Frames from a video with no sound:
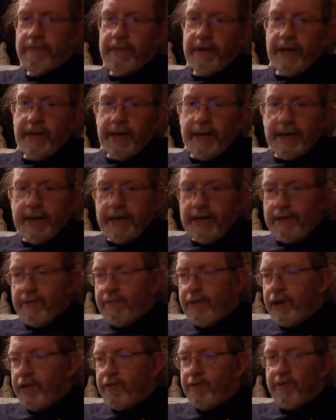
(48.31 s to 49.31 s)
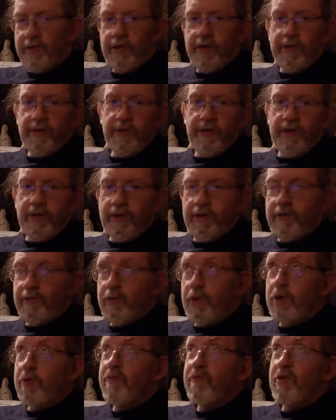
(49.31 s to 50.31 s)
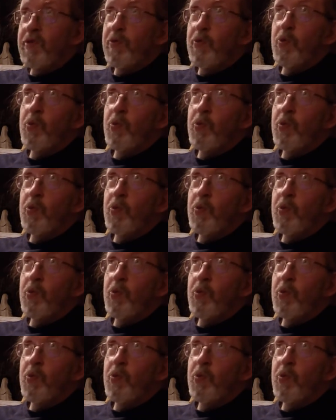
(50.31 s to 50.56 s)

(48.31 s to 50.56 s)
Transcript: the weather's not so good, or for